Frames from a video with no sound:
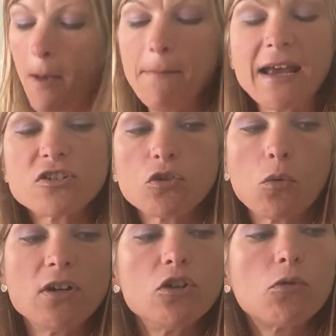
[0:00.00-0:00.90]
Make sure
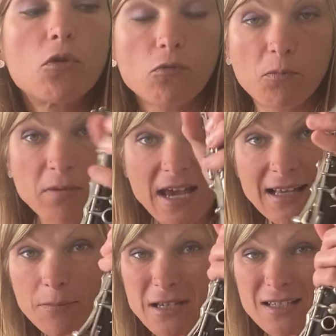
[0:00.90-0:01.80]
when you
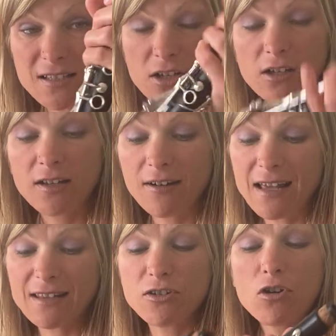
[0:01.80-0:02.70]
take the pieces of the
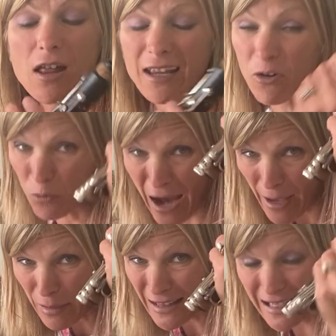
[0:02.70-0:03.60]
clarinet that you're not like
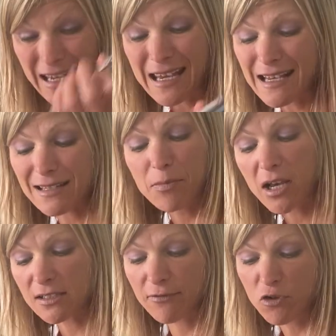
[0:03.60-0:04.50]
grabbing the keys,
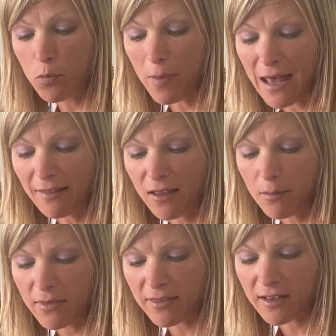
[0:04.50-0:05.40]
because if you bend
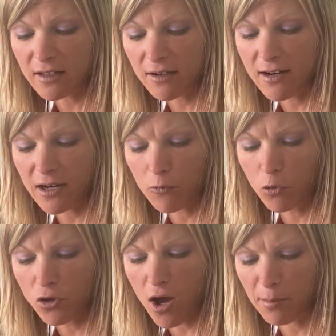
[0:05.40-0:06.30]
them, the clarinet
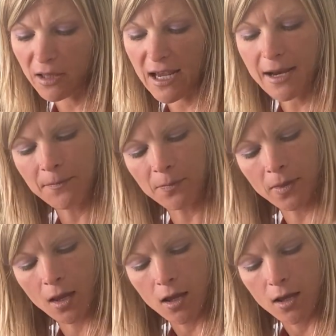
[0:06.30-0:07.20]
will not play
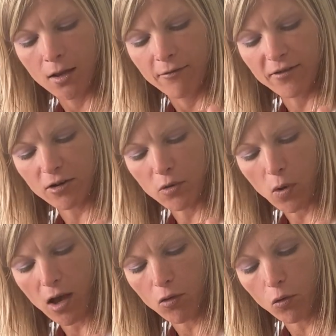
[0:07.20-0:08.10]
very
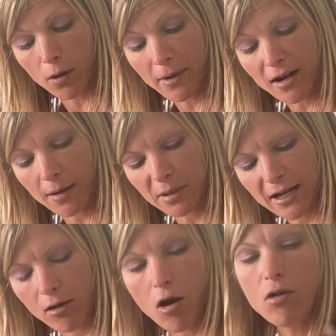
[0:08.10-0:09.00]
well, or it might not
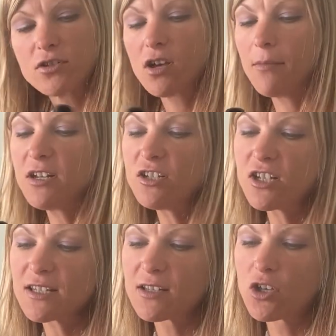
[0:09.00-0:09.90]
play at all. So I'm going to
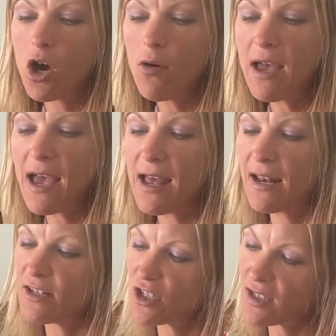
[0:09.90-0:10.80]
just go
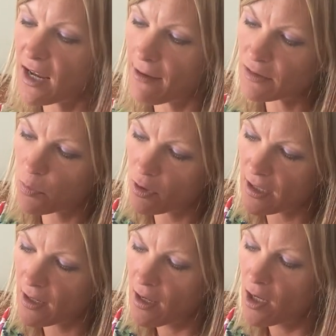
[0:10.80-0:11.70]
ahead and, just like I was
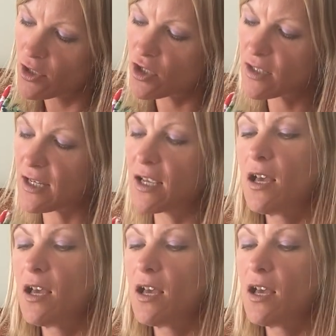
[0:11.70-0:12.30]
putting just